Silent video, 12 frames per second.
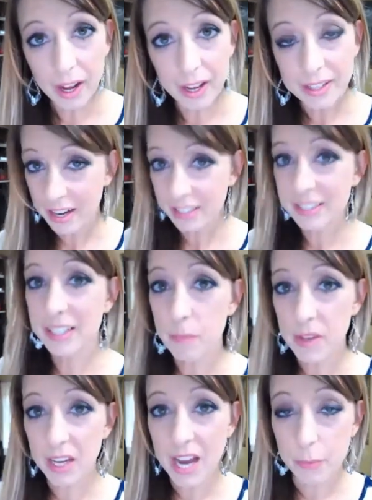Not
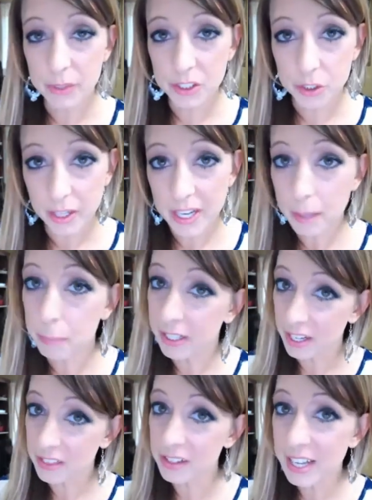something I would drink, but
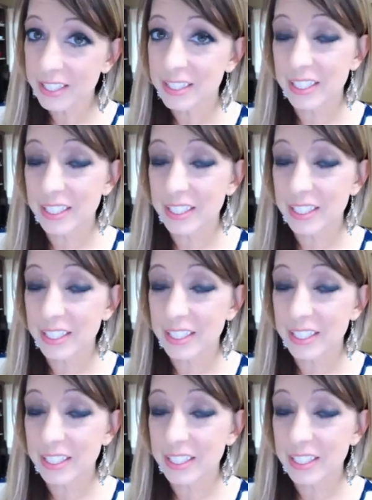nonetheless,